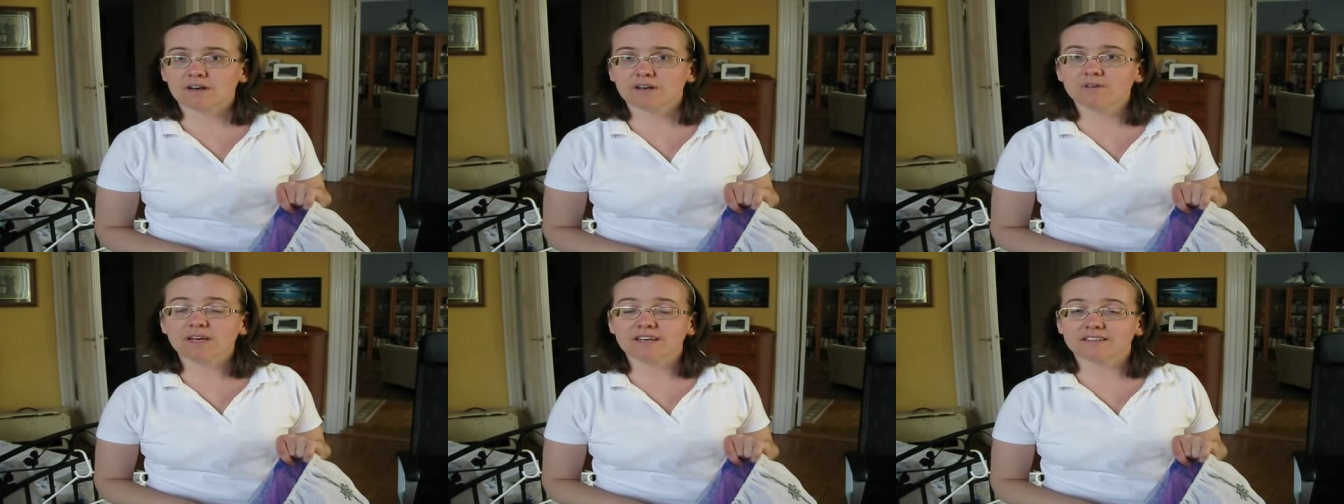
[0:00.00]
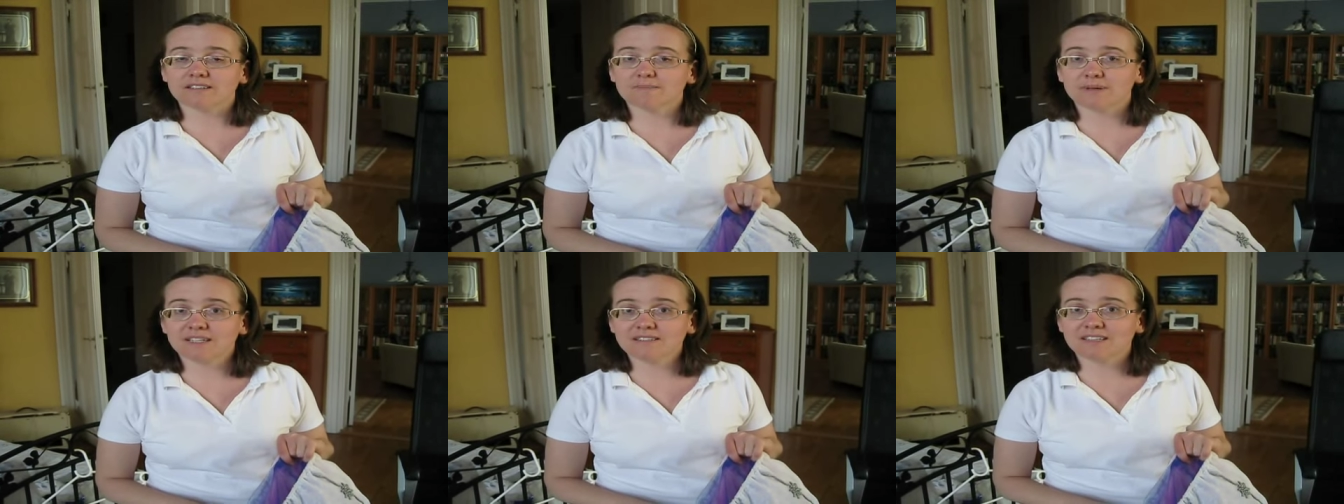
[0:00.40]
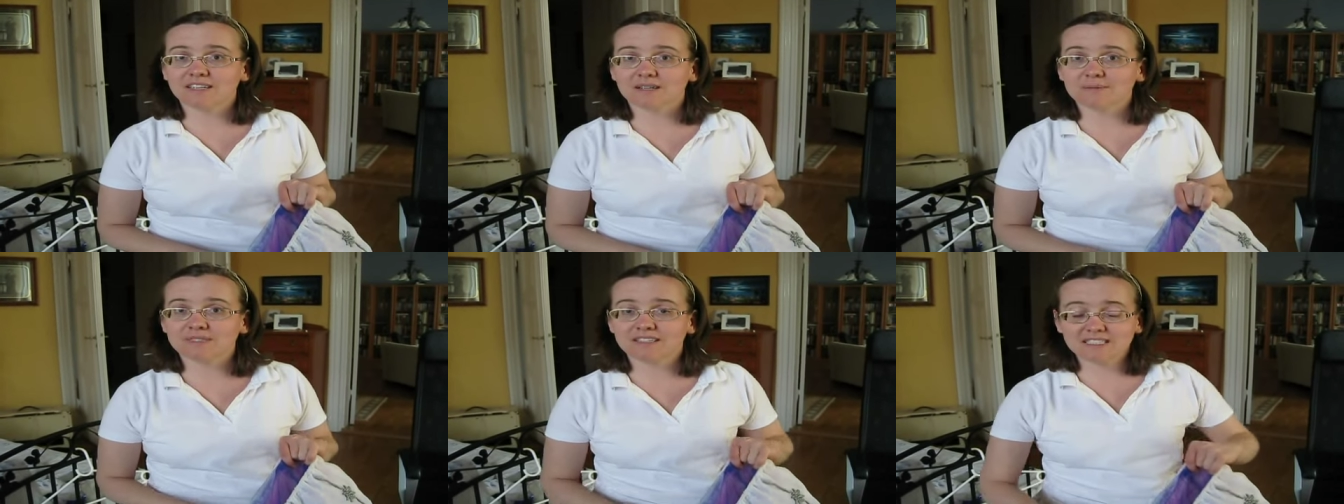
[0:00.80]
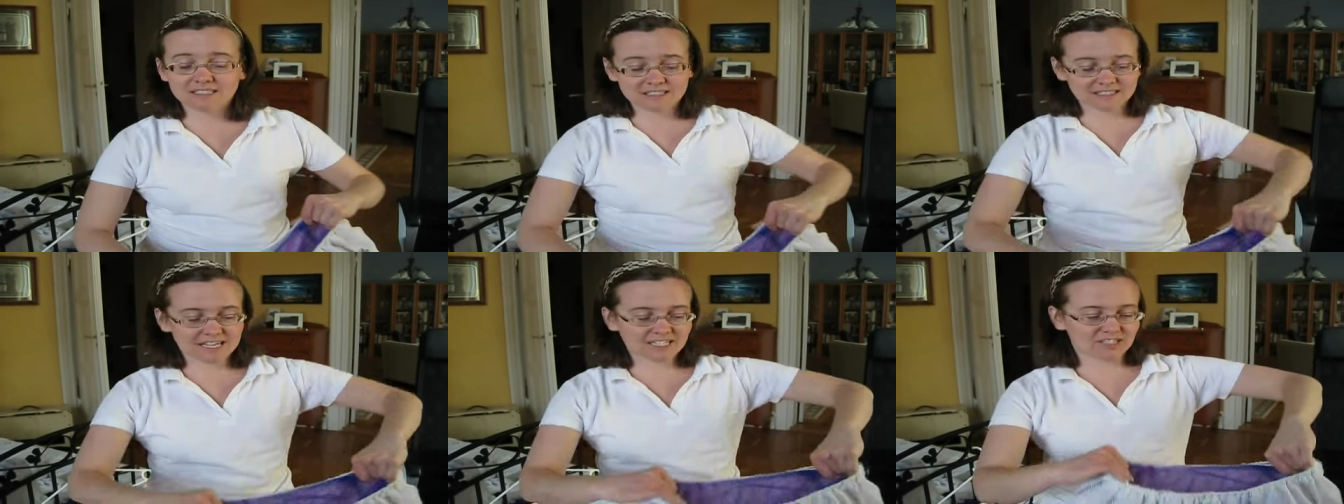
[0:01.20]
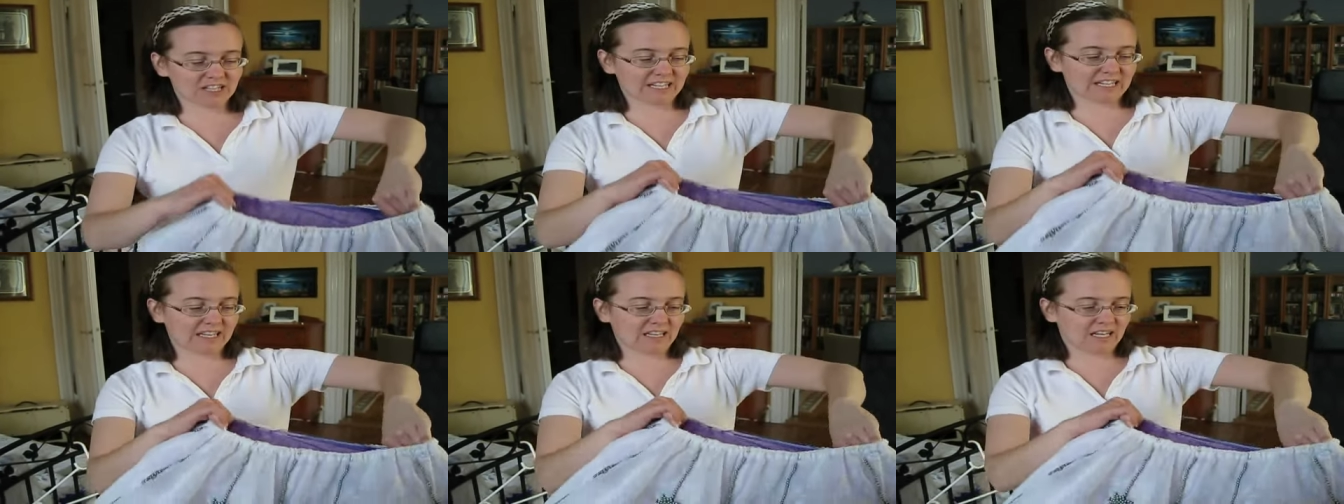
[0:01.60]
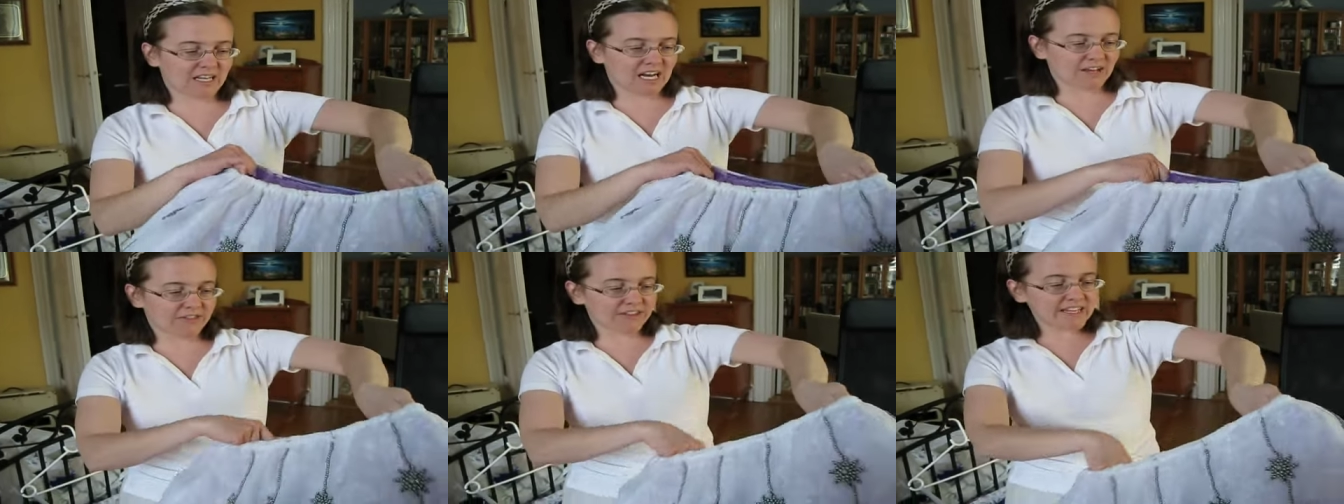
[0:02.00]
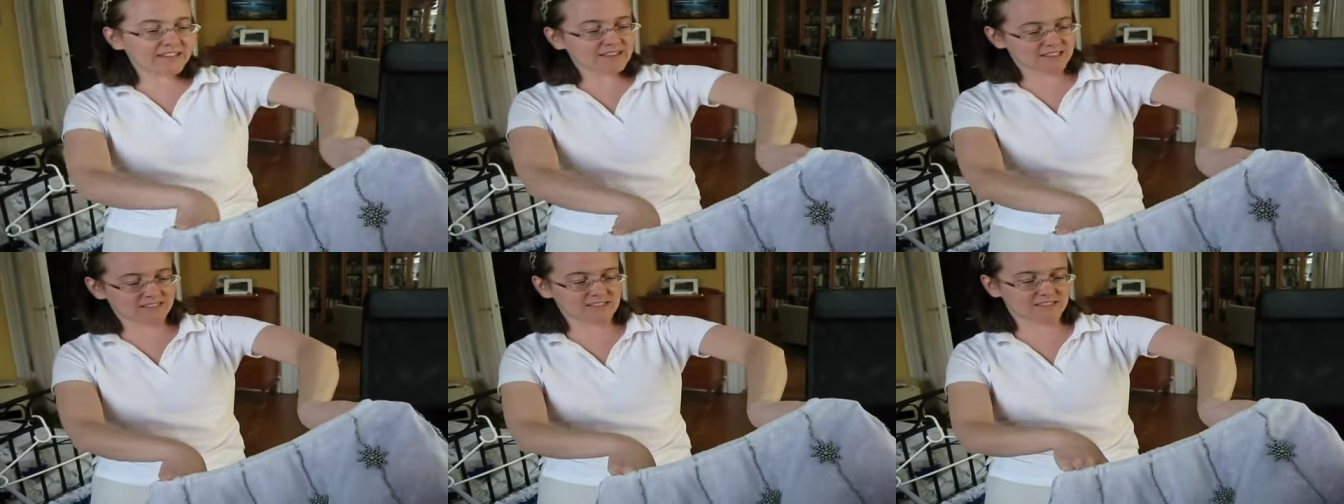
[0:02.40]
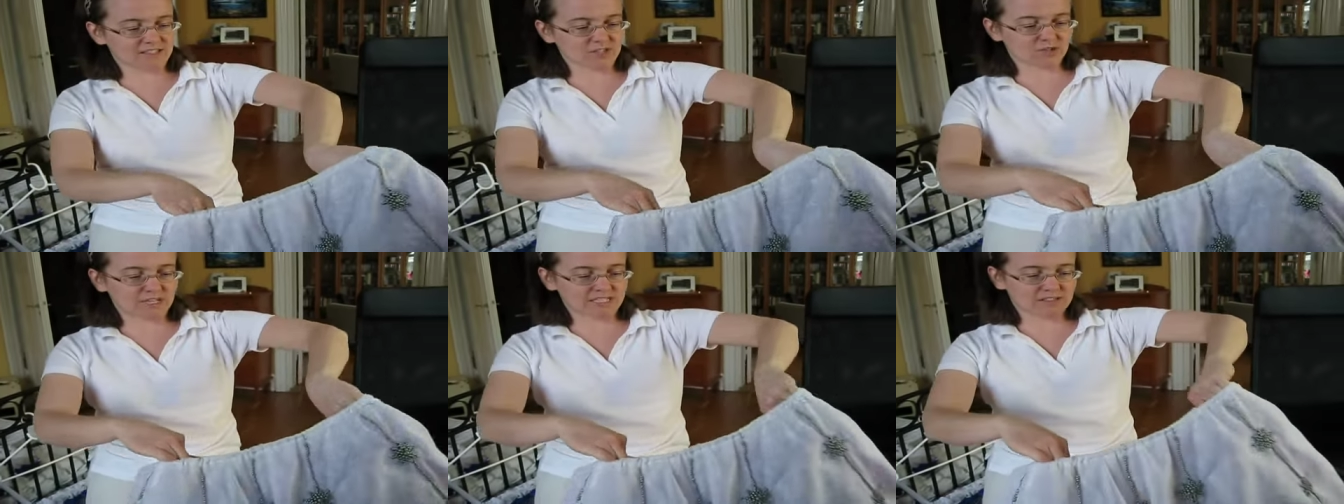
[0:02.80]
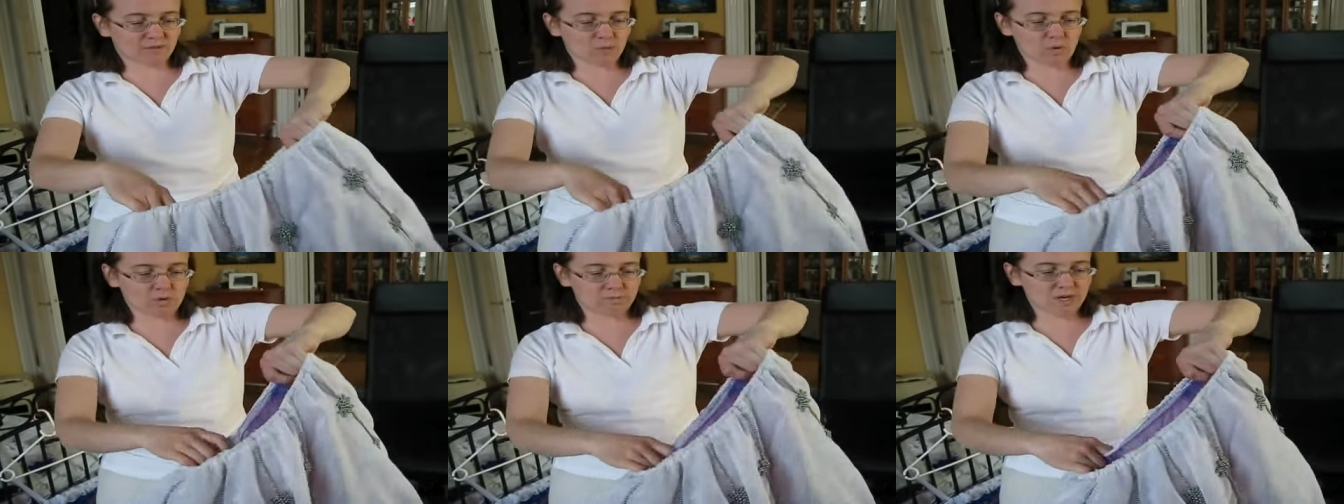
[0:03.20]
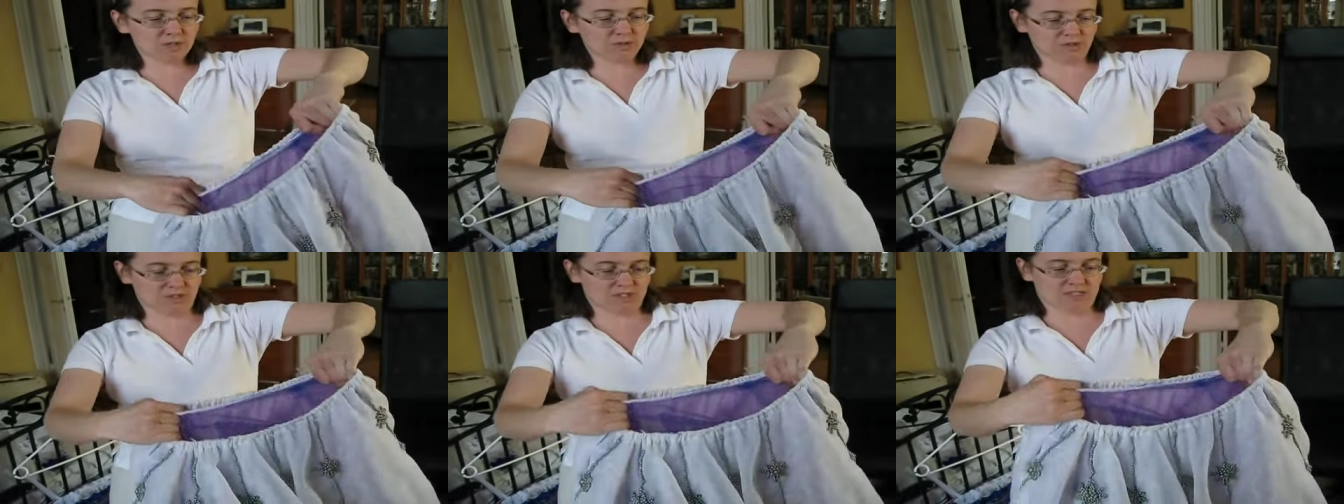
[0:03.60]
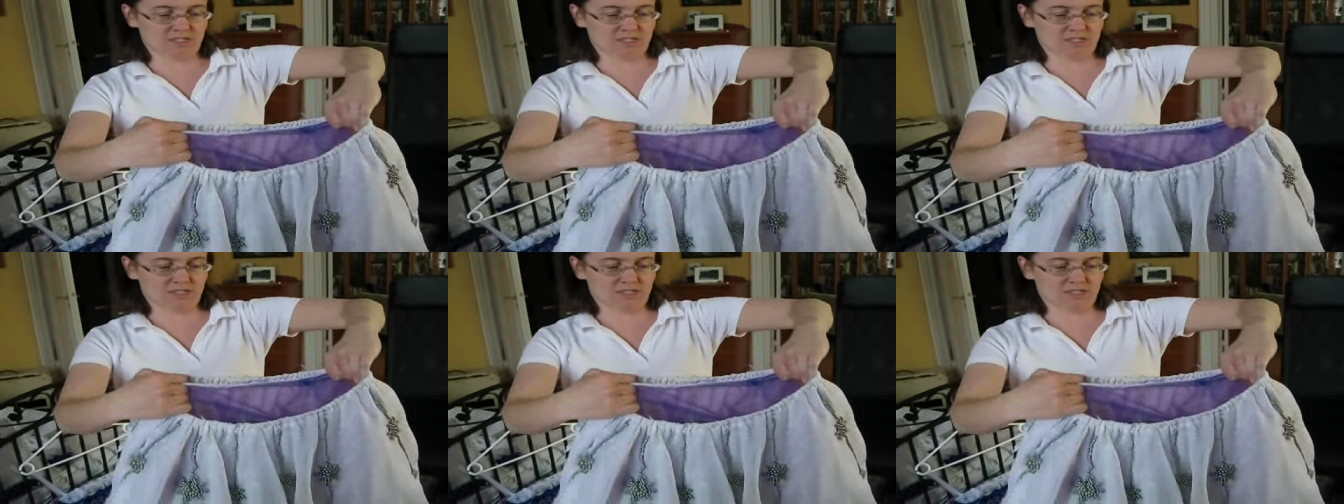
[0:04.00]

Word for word: Oh yes, many times. This is actually, I think this is the dress I've worn most.